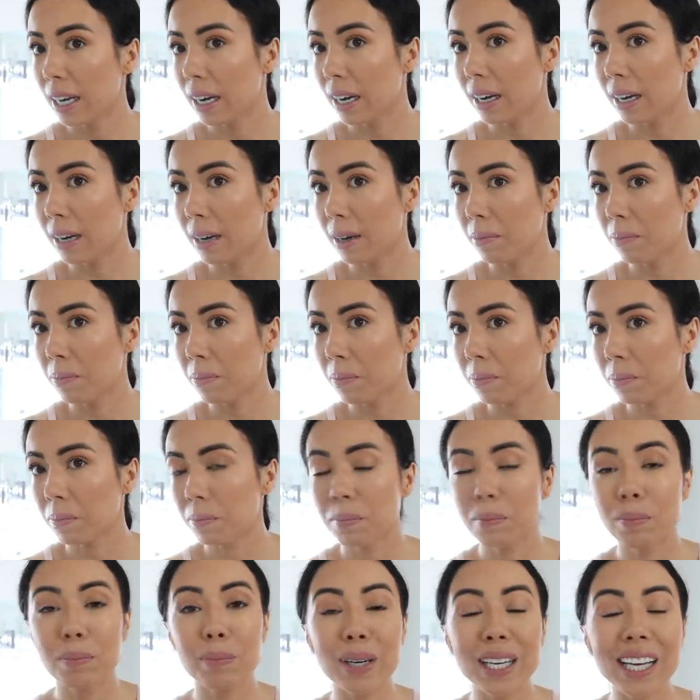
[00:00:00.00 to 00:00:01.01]
Um,
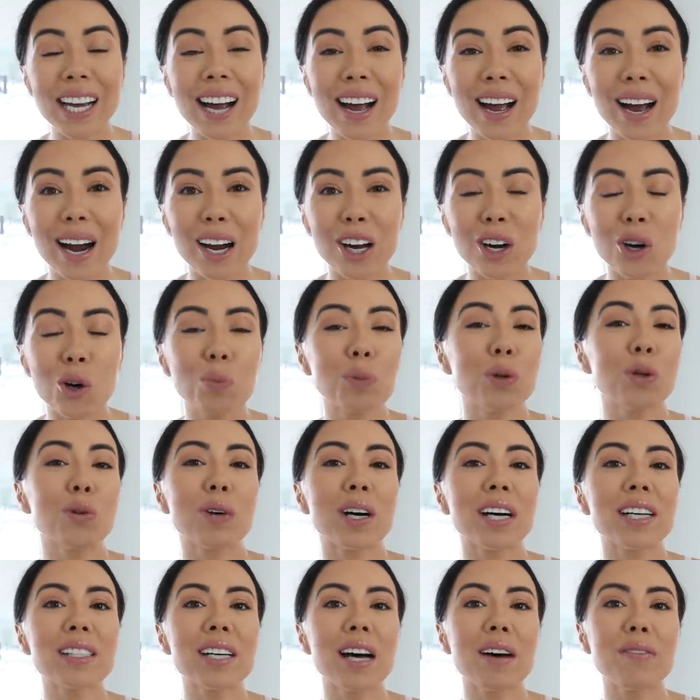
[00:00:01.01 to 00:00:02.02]
but yeah, I hope you
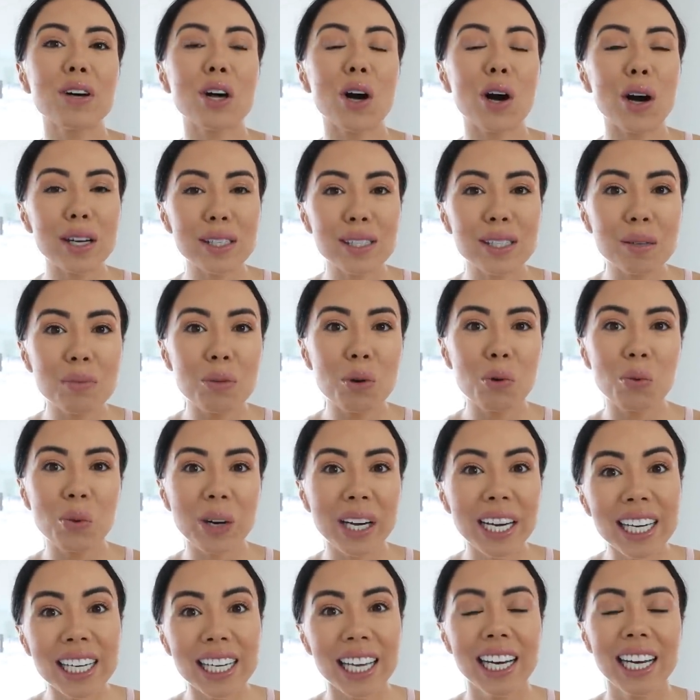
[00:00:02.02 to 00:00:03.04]
guys have an awesome
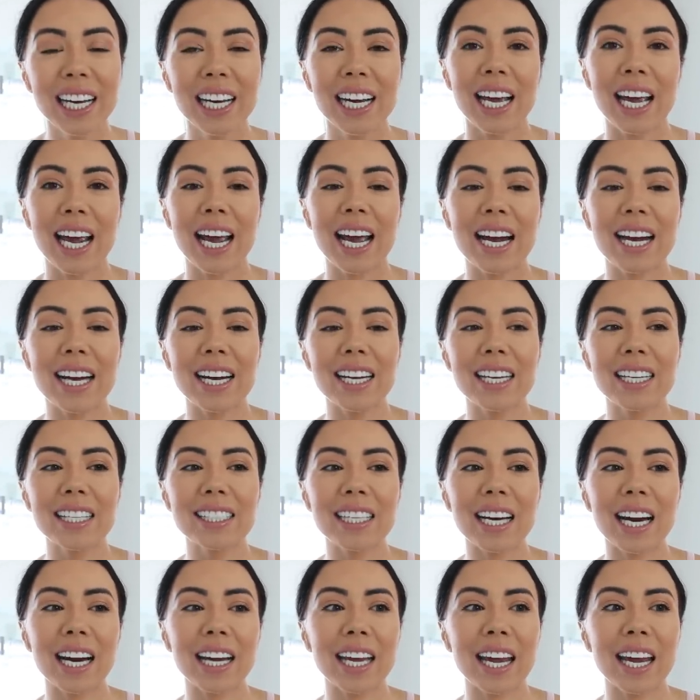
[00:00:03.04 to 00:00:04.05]
week,
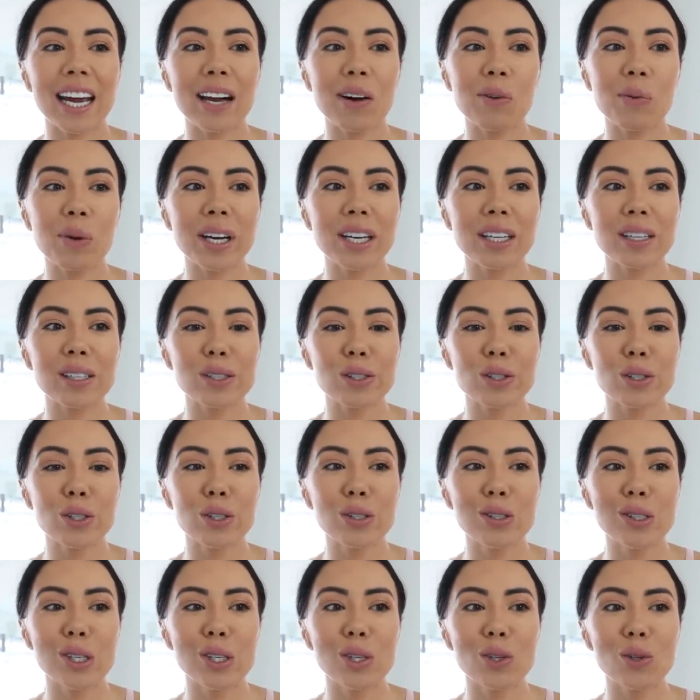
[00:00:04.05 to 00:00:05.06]
and I can't wait to
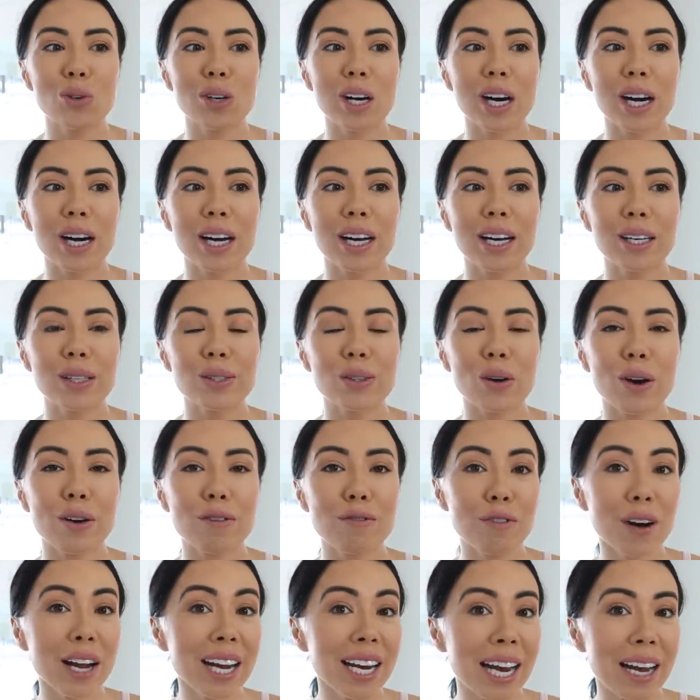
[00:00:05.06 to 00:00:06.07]
see you guys on
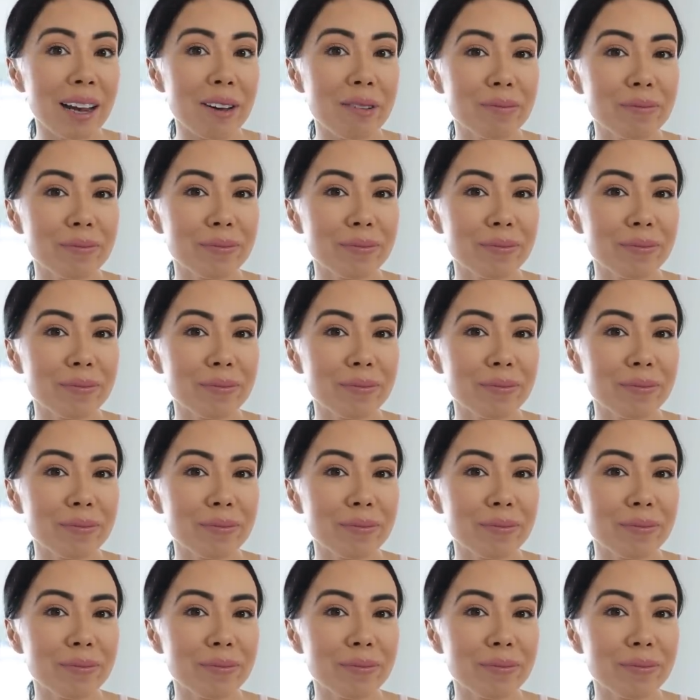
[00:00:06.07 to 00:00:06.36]
Friday.